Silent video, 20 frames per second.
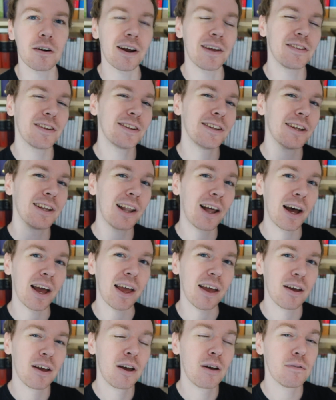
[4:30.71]
And the
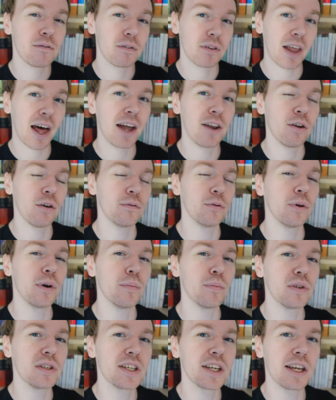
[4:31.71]
delight for that novel
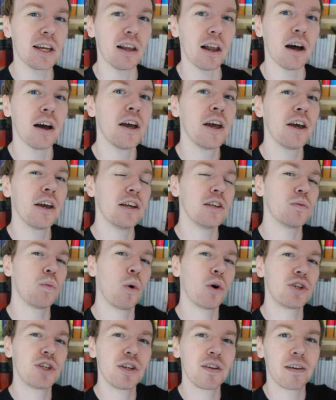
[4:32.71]
in particular is
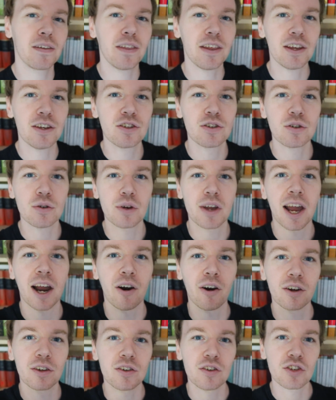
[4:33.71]
watching these two
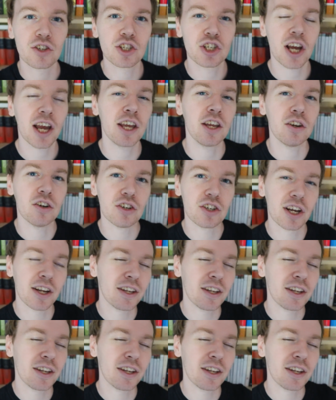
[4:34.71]
characters change.